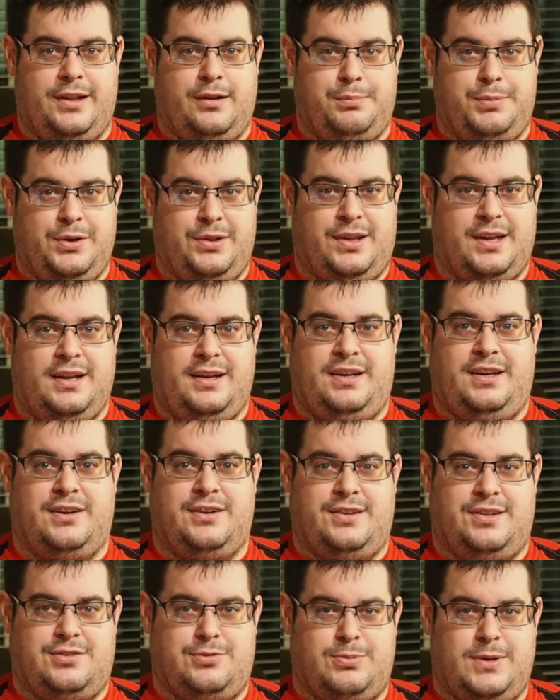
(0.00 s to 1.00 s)
both getting here
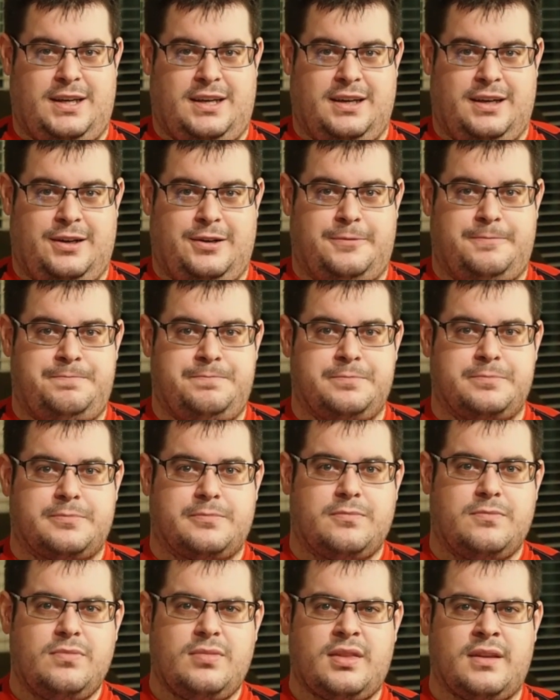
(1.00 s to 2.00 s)
this weekend.
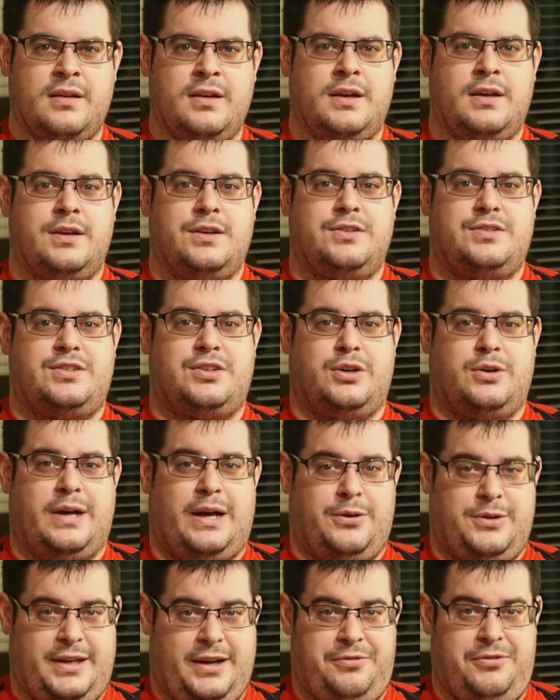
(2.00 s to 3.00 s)
So
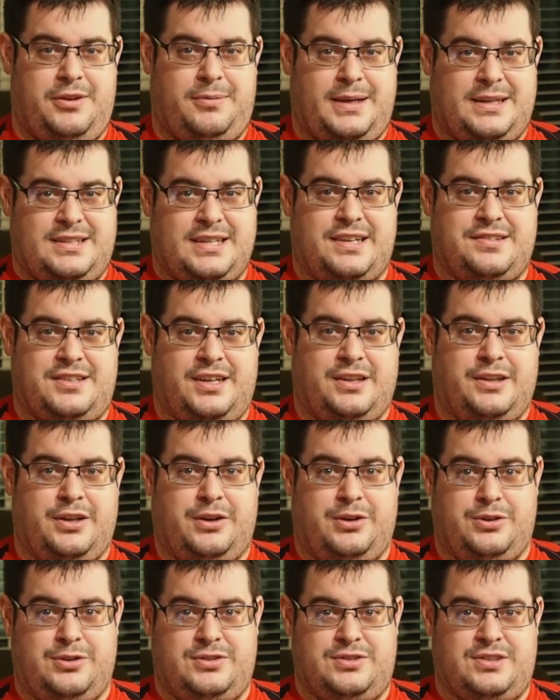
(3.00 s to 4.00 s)
I'll definitely be testing
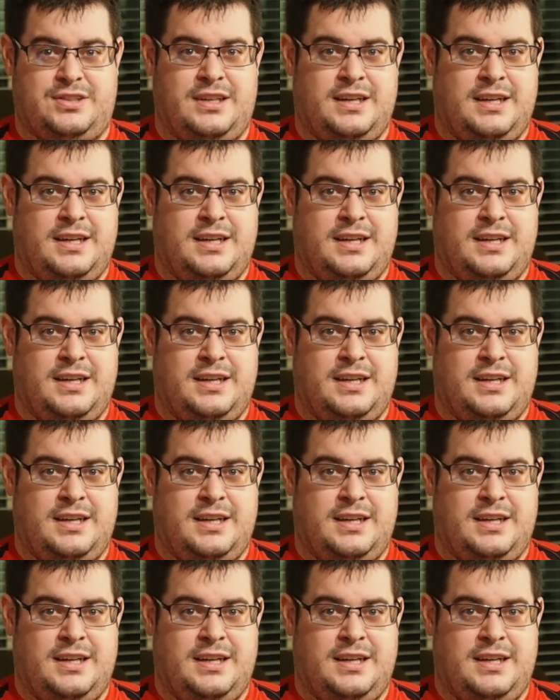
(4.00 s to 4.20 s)
those,